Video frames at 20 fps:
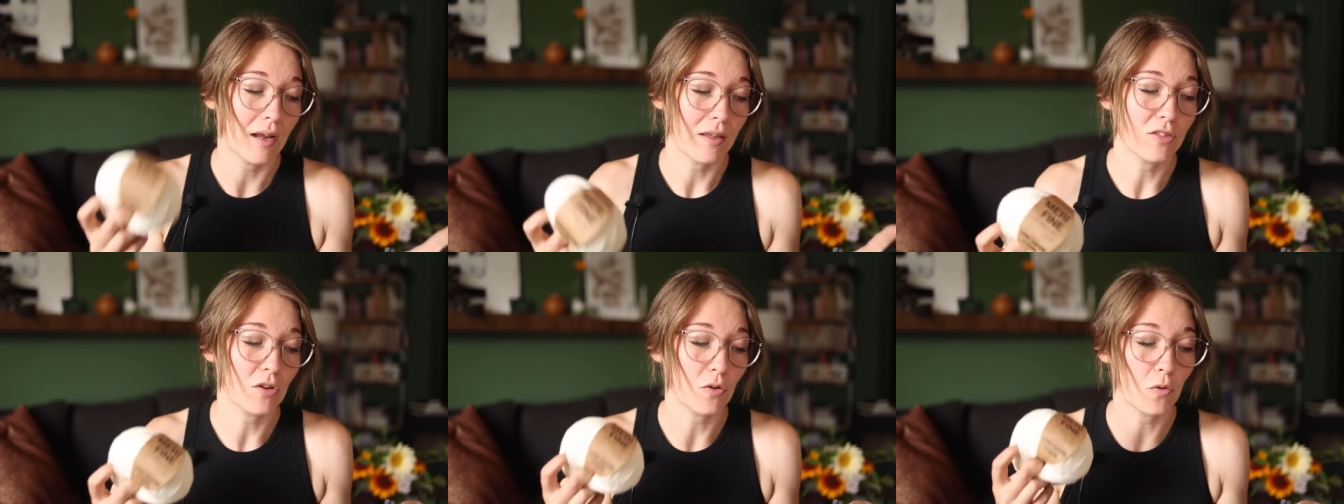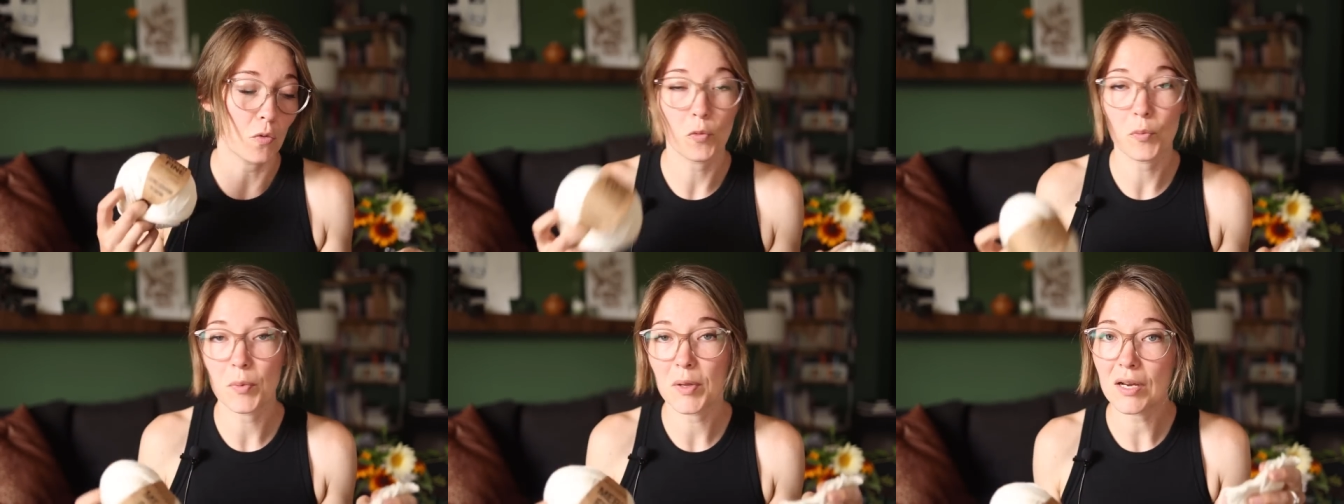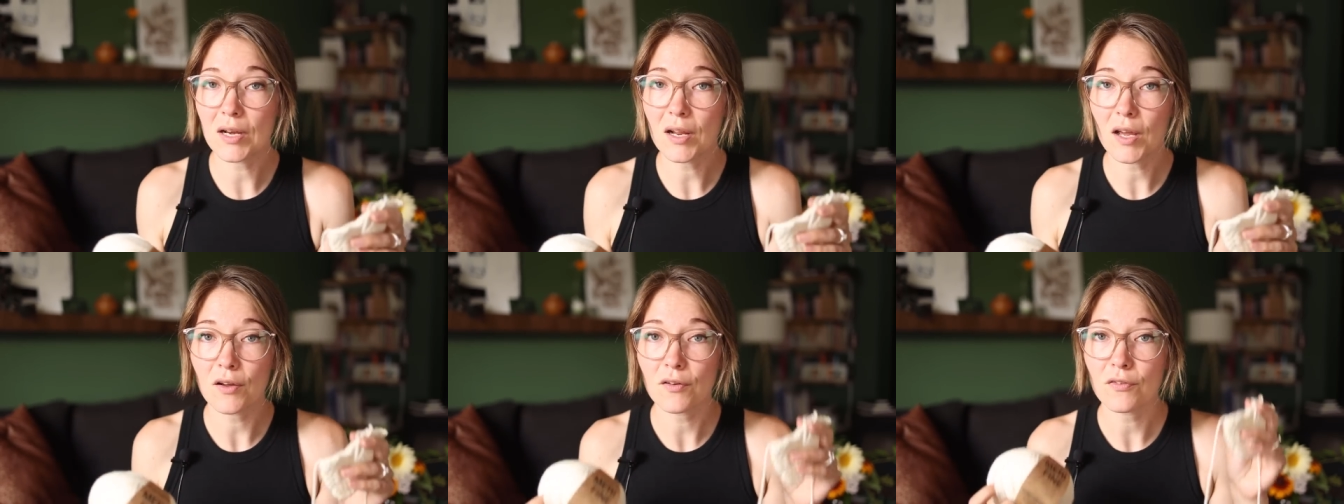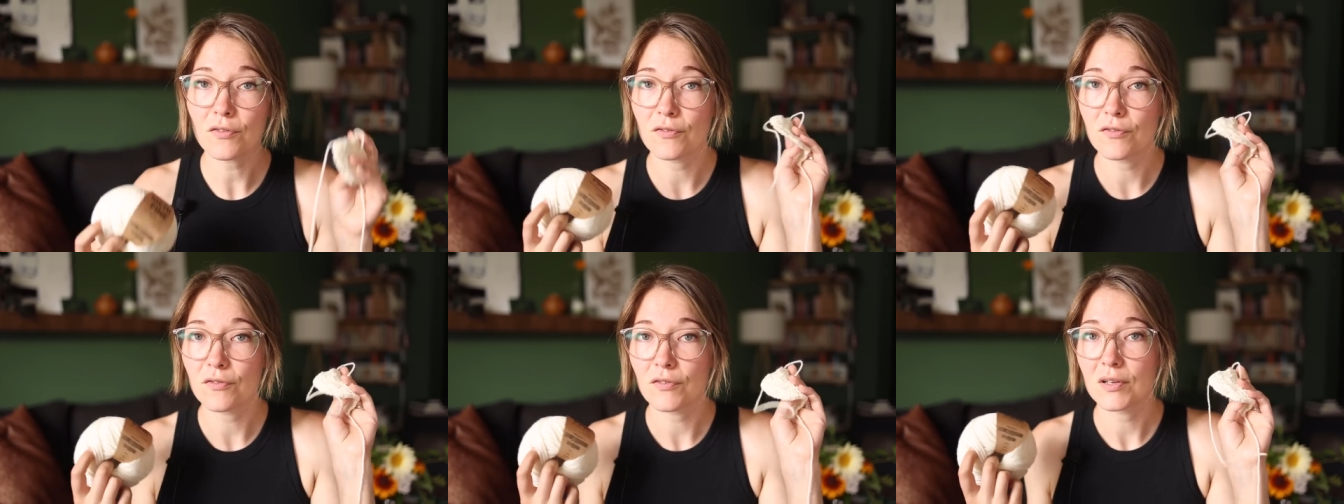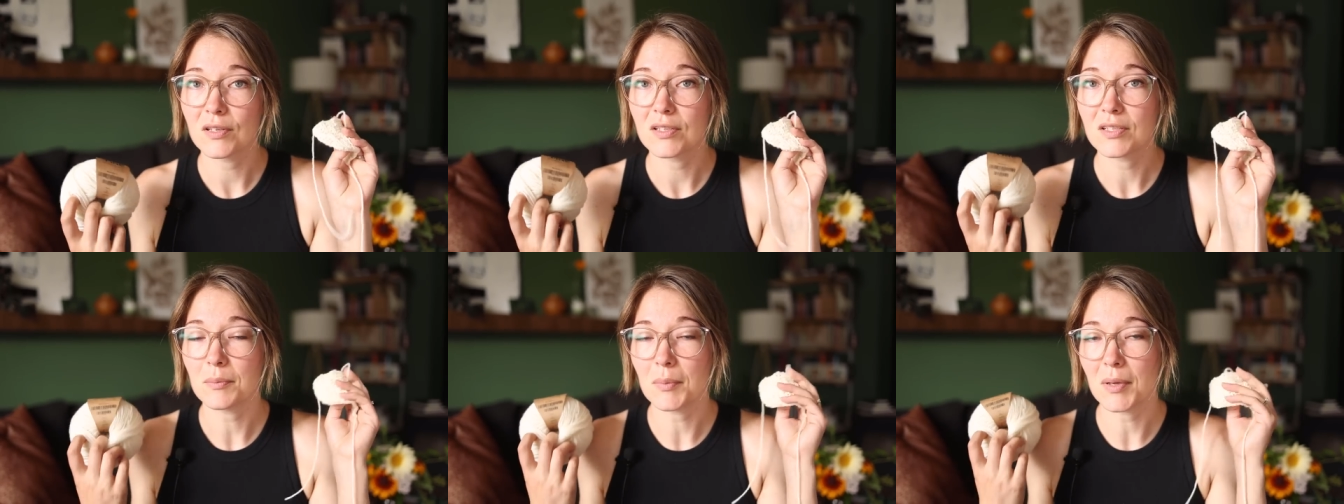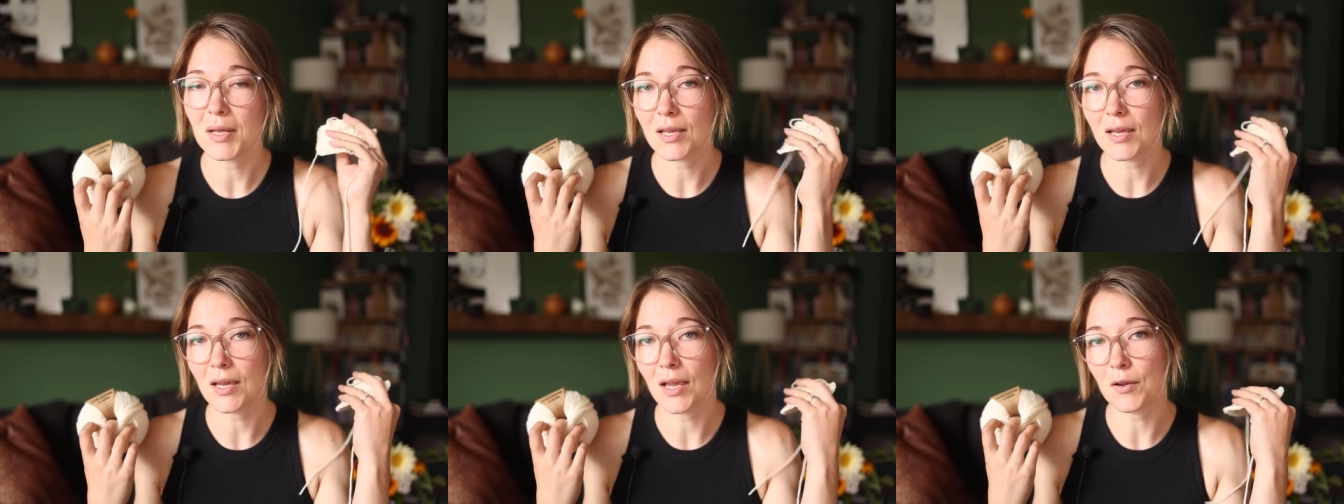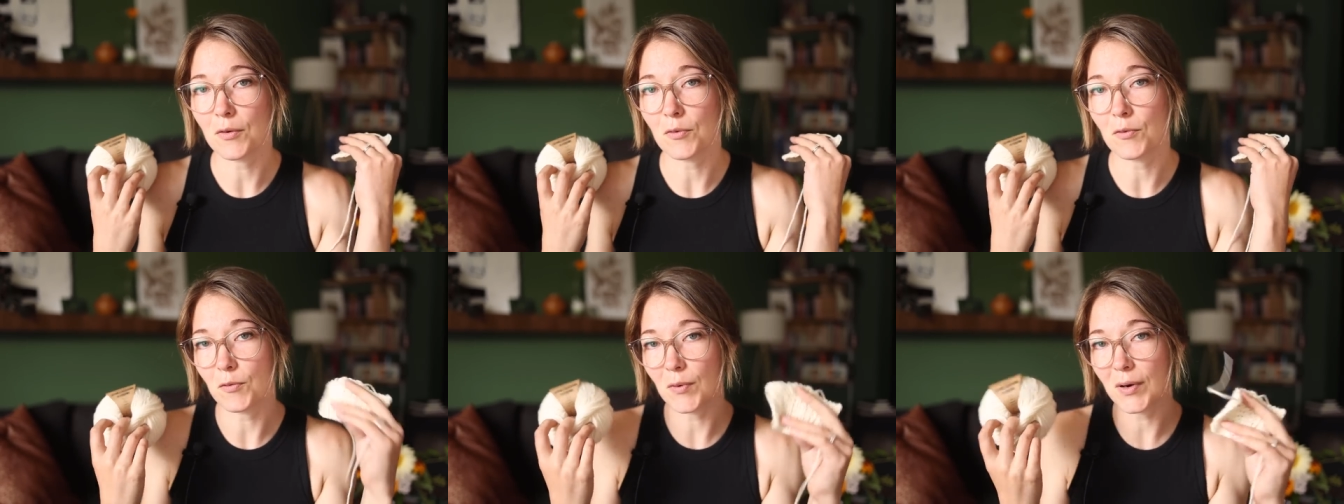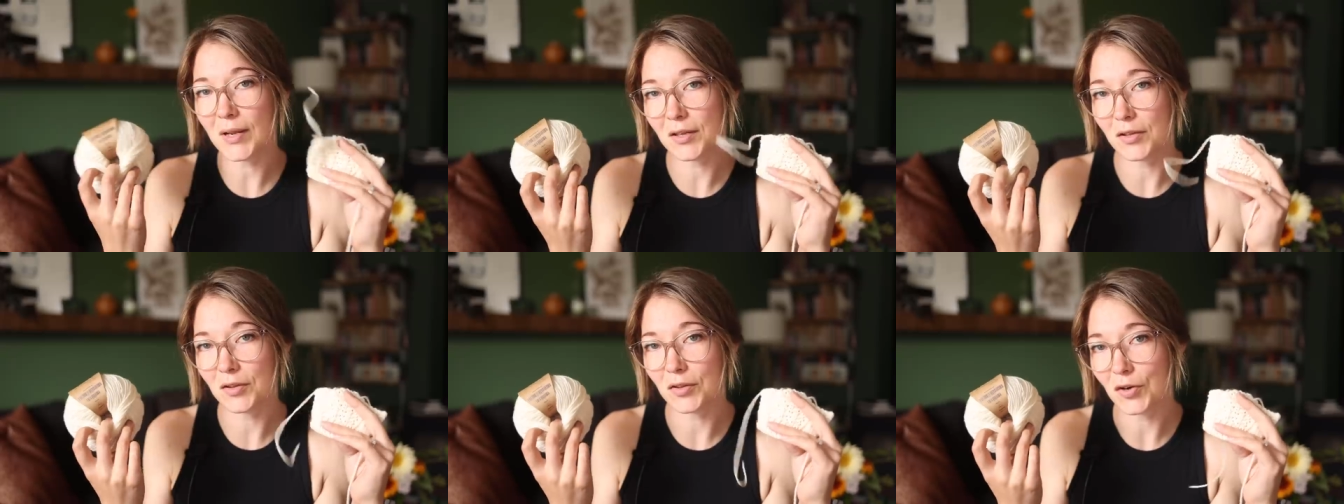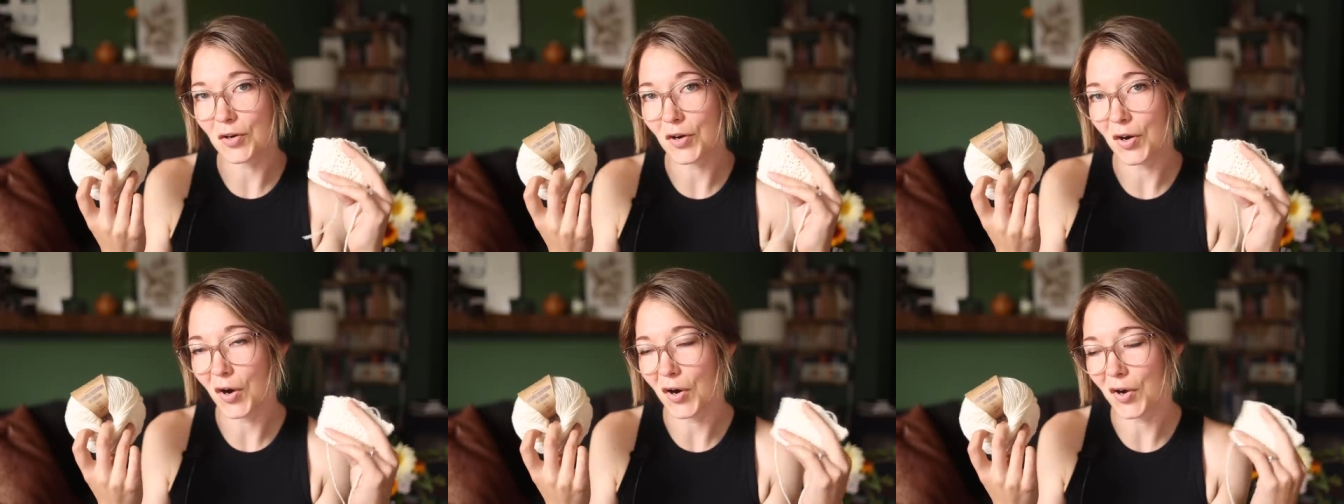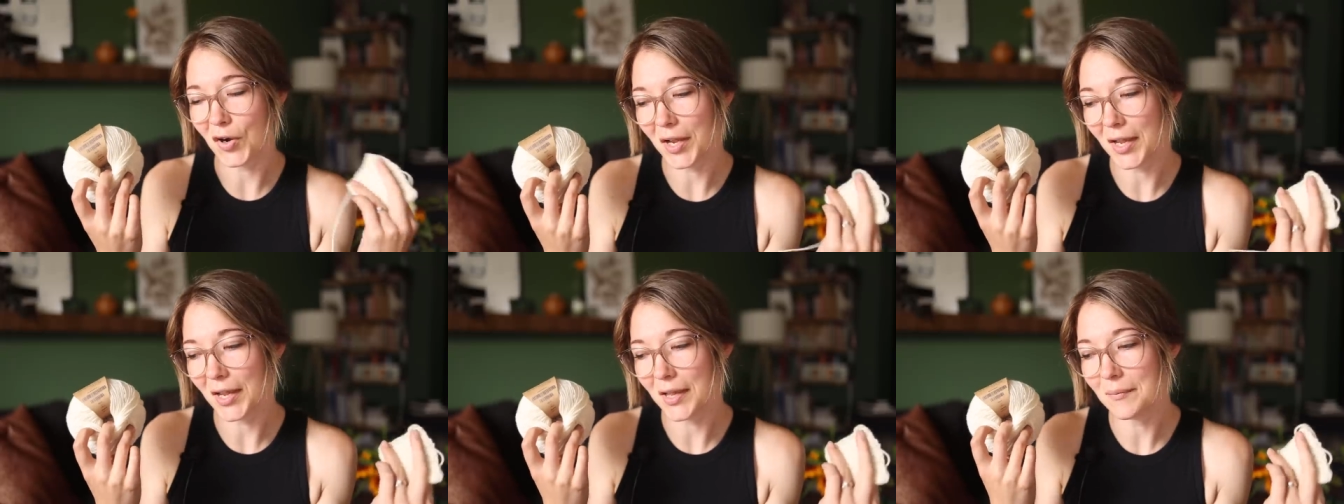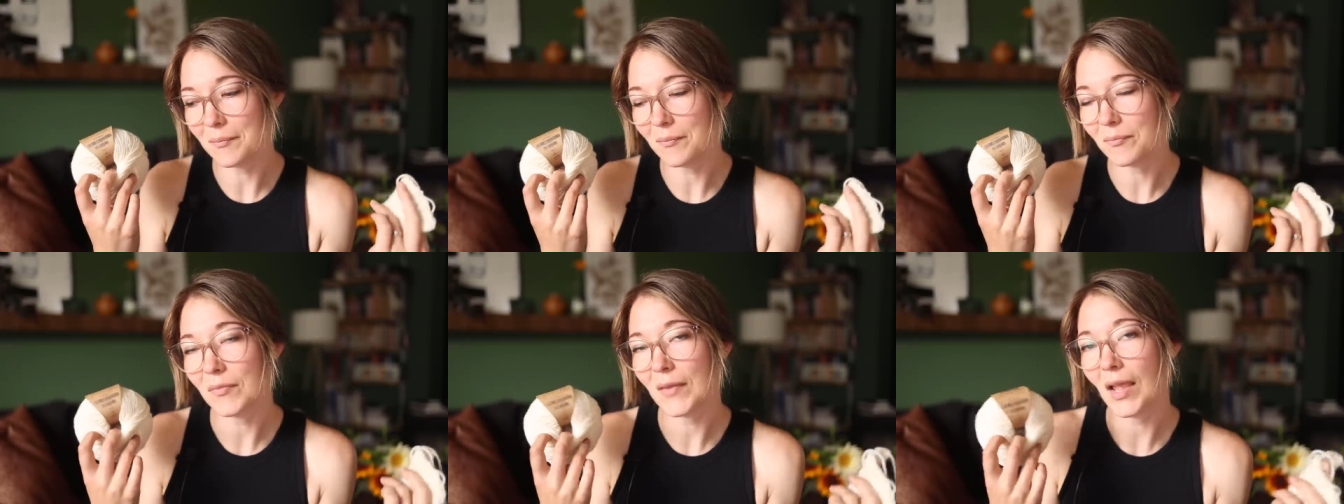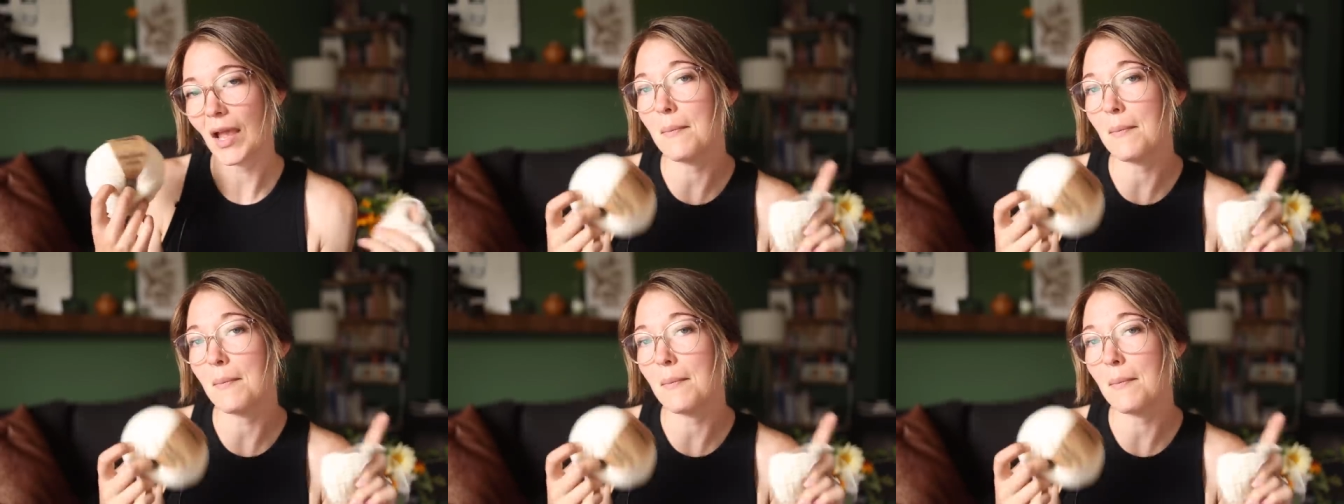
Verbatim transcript: there will be enough to make a regular cardigan.